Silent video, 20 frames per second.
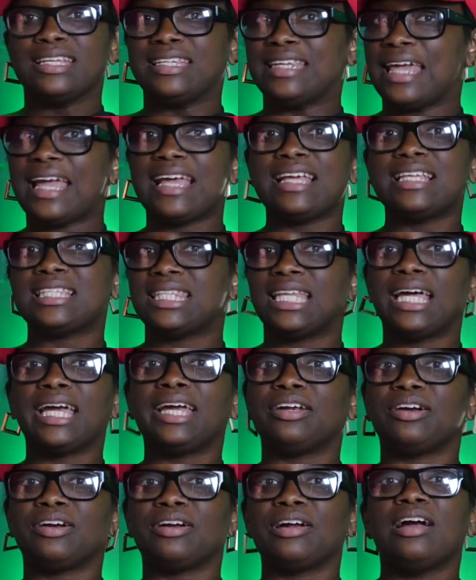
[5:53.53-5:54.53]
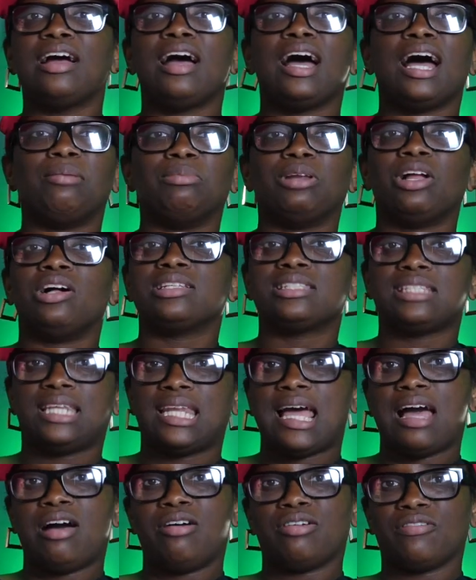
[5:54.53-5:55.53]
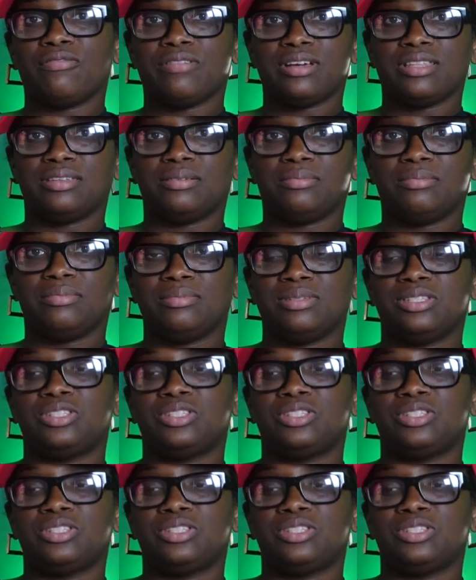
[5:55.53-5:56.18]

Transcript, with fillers: days later, I'm lost in the algorithm.